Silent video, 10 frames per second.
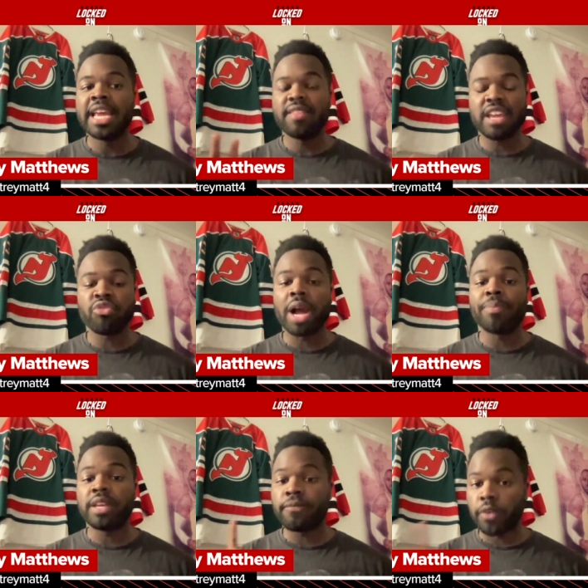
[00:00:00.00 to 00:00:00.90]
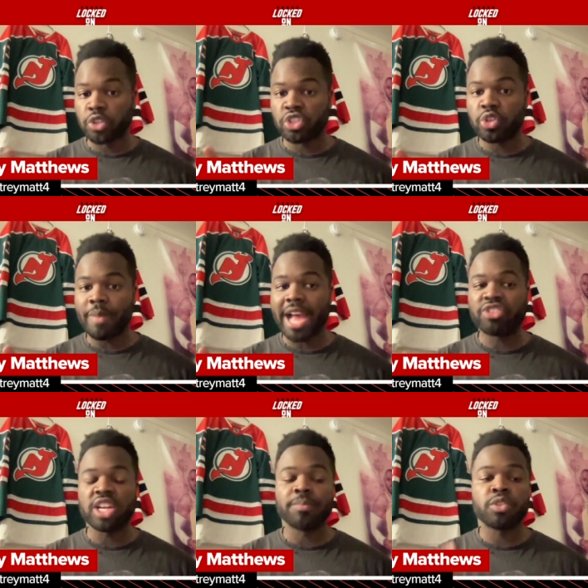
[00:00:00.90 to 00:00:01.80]
they dropped the first two
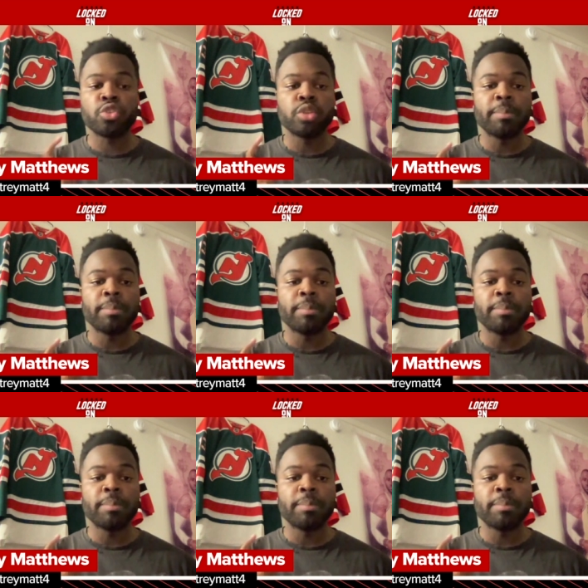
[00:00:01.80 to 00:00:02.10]
matchups to